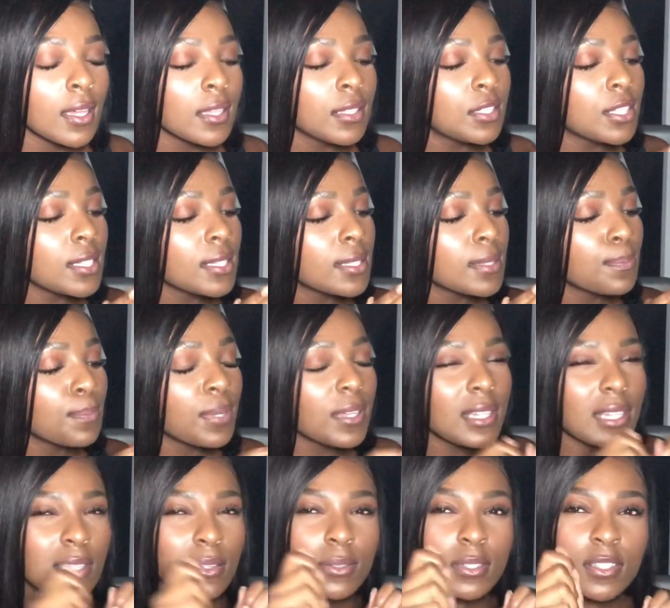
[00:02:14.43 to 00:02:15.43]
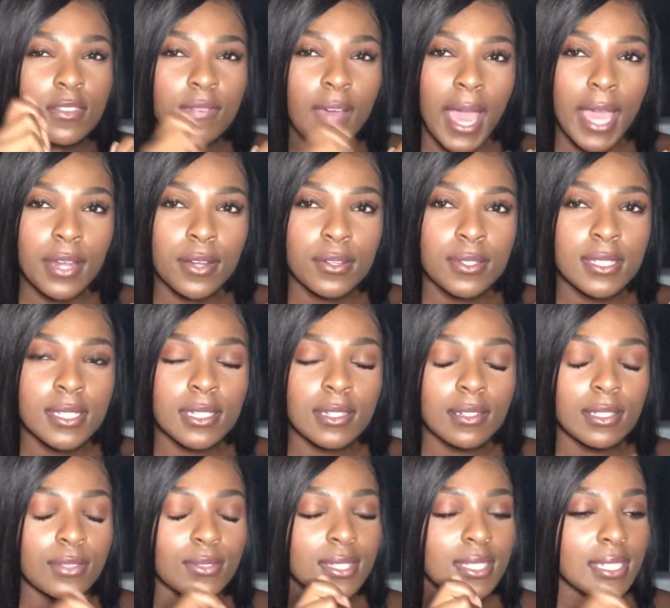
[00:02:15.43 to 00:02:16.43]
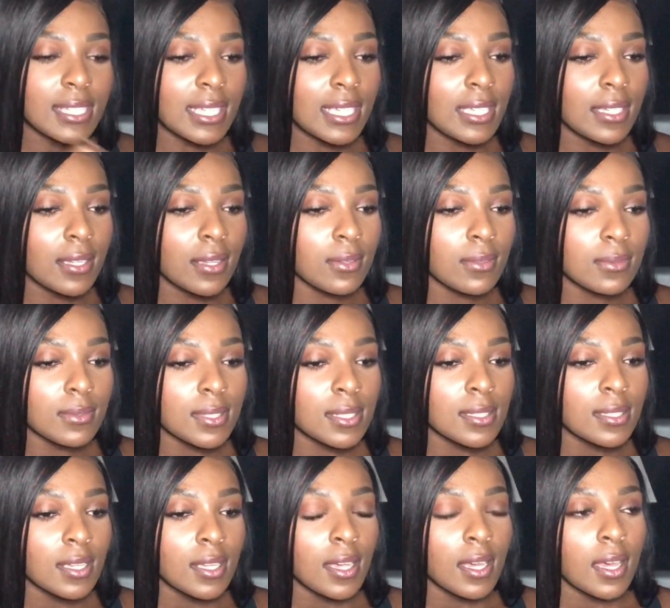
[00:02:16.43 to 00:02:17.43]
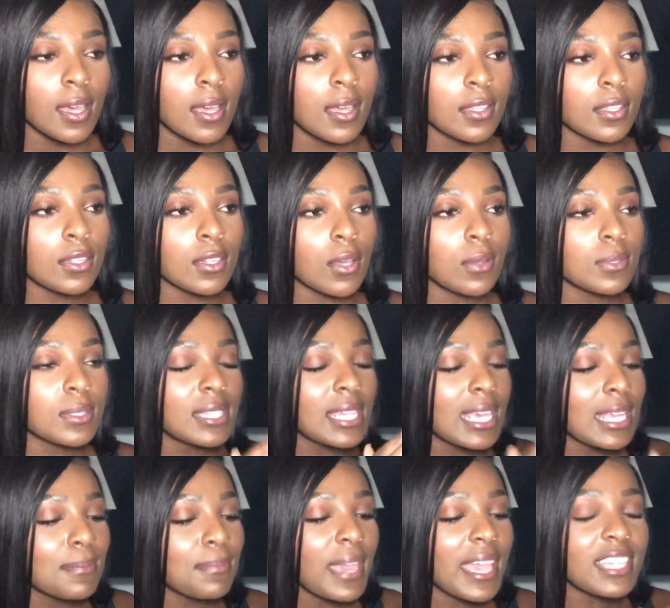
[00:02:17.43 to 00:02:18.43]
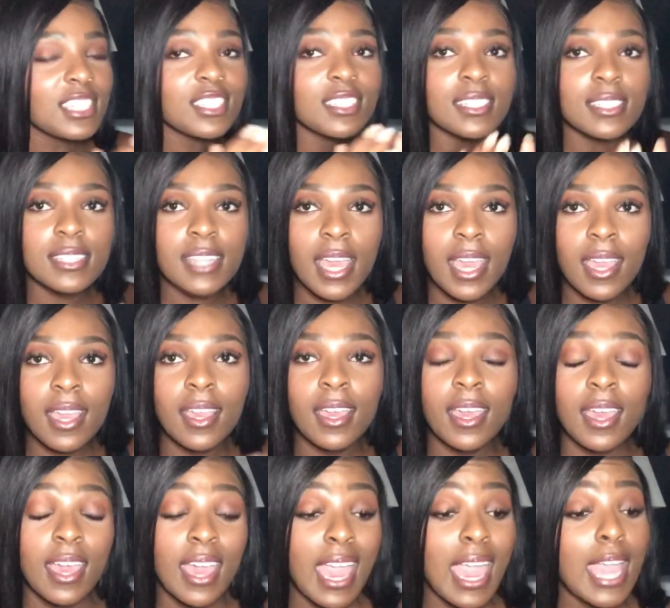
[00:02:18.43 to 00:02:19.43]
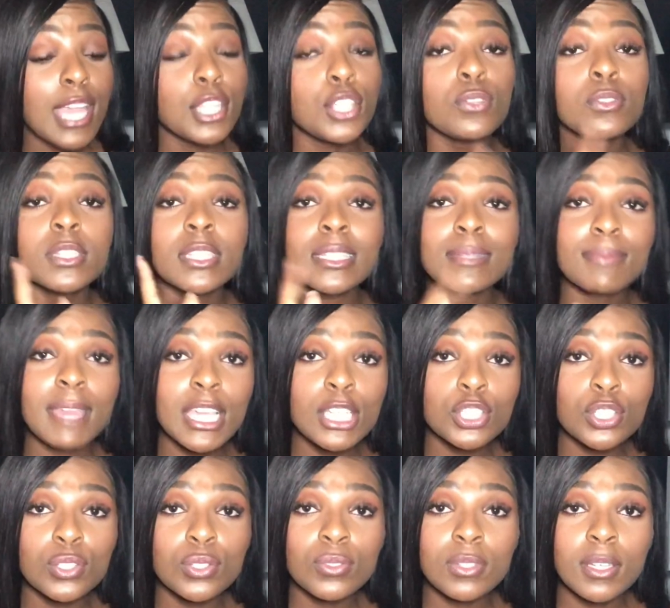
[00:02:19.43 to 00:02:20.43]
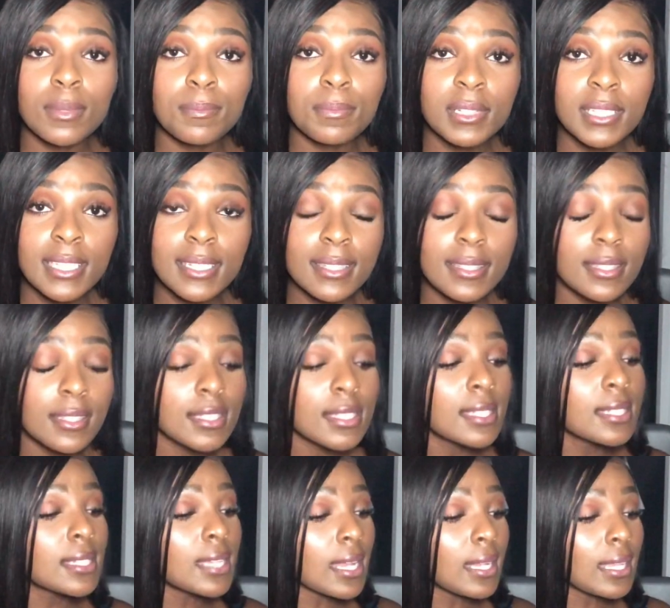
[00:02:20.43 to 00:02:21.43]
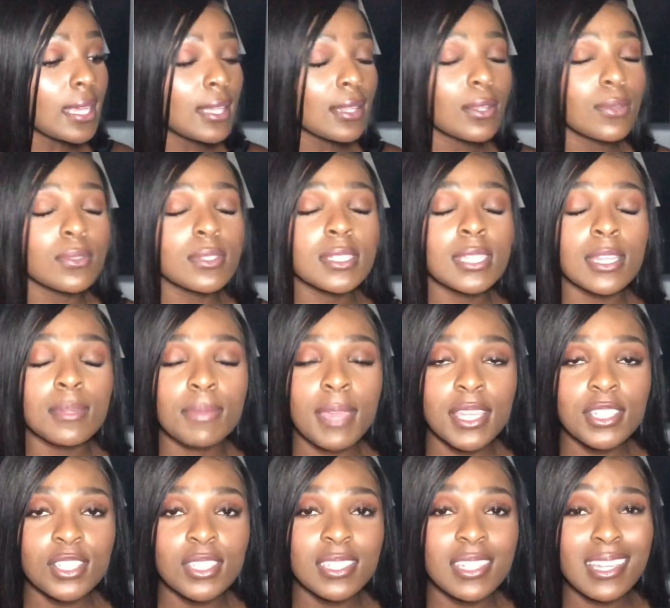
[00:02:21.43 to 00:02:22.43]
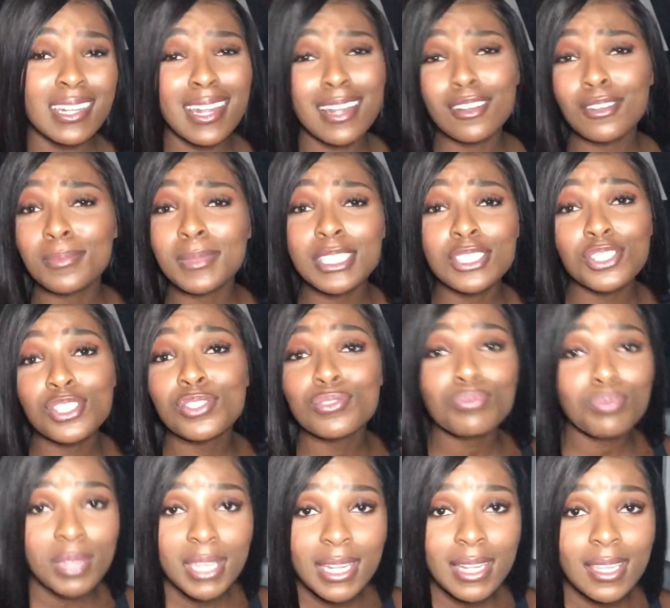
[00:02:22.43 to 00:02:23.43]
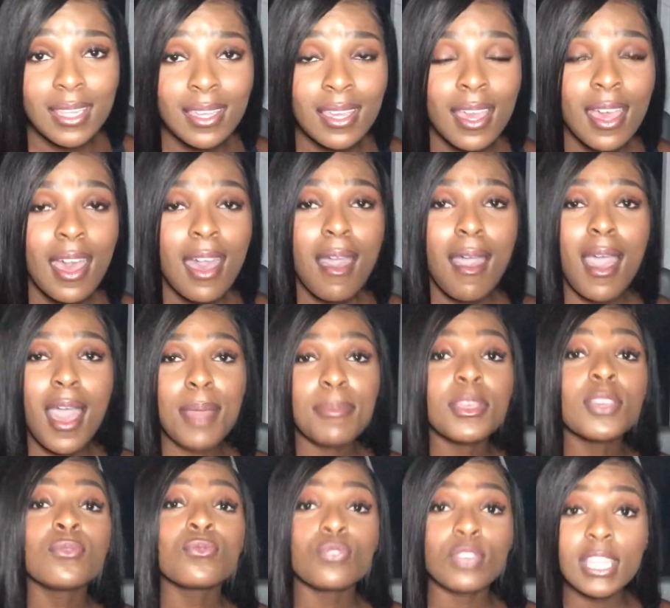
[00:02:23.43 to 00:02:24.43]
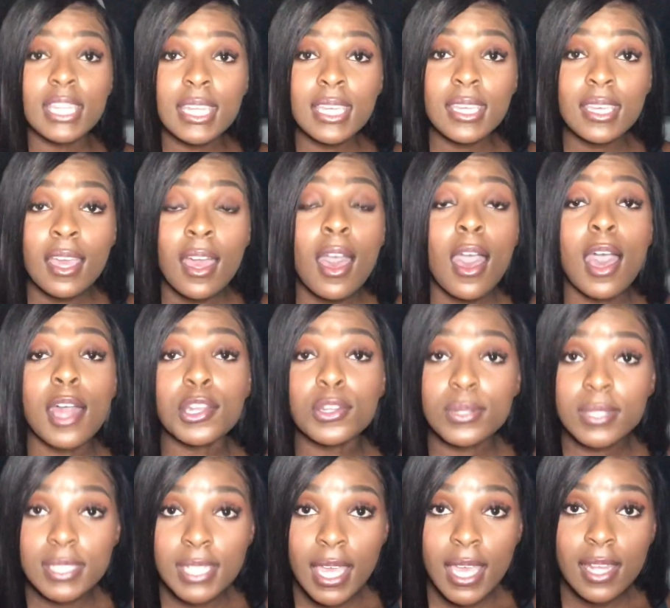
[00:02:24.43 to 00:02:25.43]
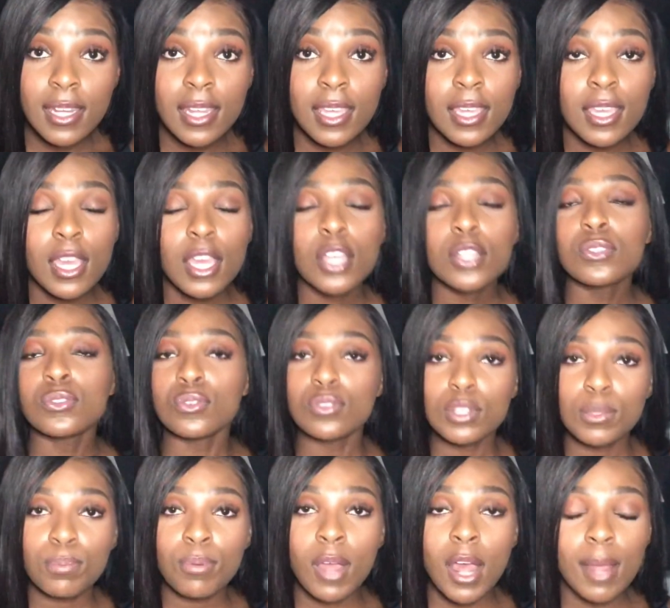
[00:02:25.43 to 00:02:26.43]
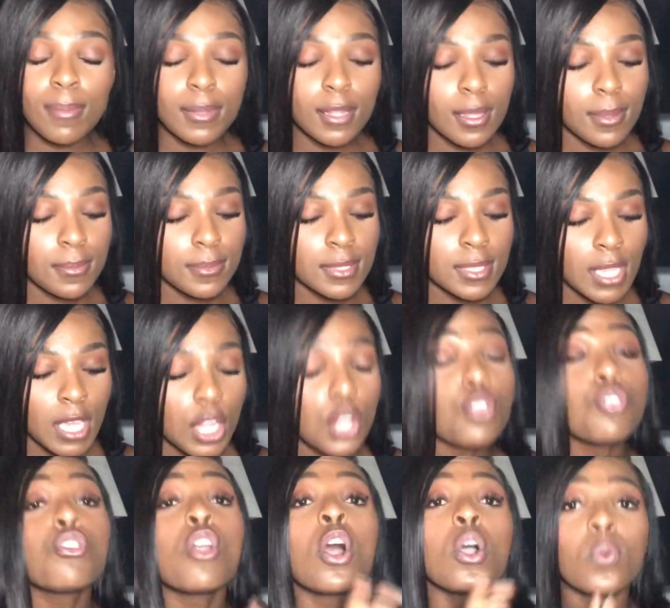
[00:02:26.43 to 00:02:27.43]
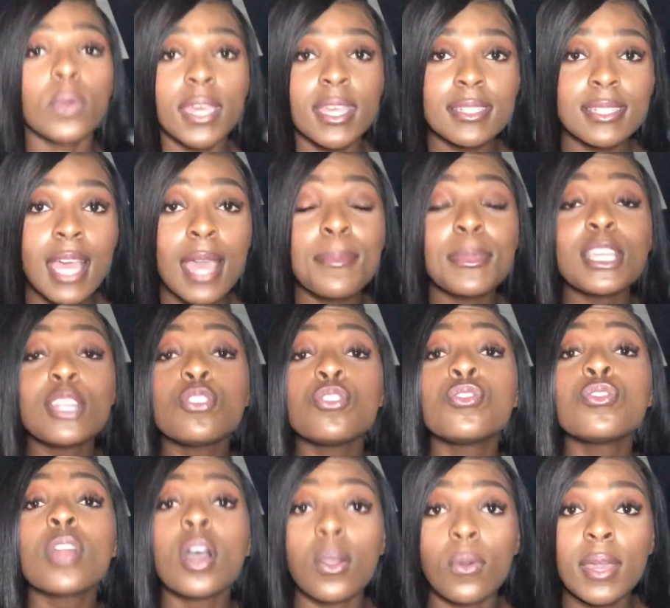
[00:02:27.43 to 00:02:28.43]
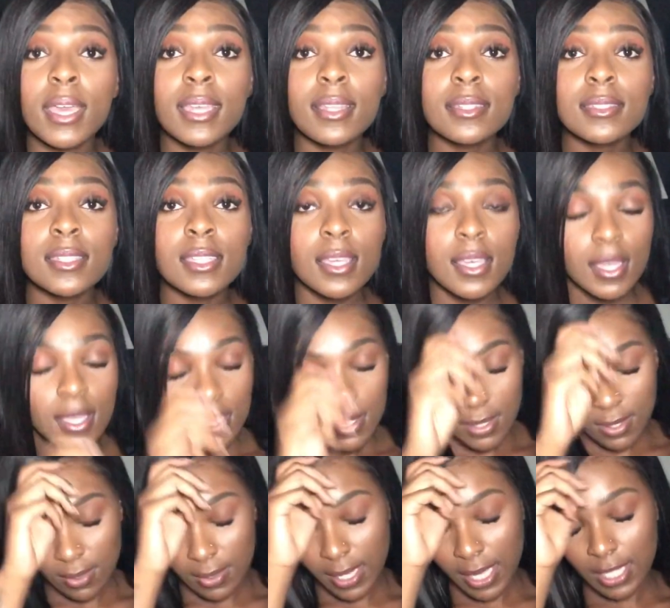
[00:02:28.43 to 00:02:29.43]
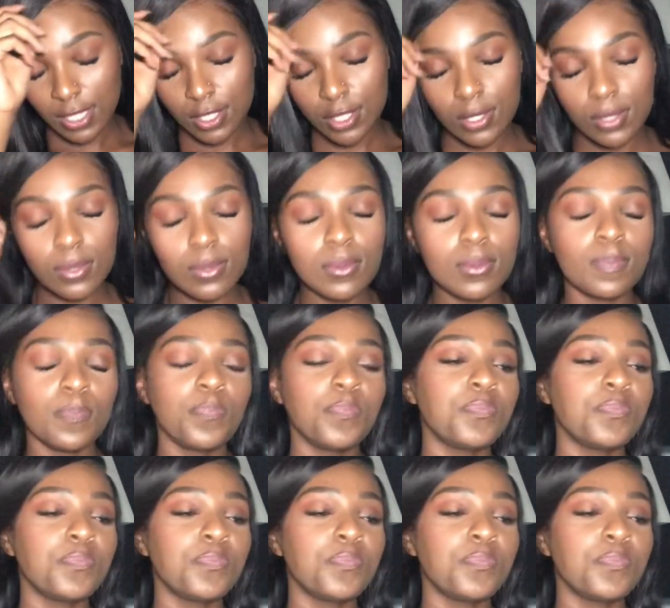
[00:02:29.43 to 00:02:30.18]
just put little dividers in there, little sticky notes, 10 pages a day. And you just make sure you complete studying those 10 pages a day. And I don't mean just read it. I mean read it, understand it, do the problems, know it. I mean know it. So like do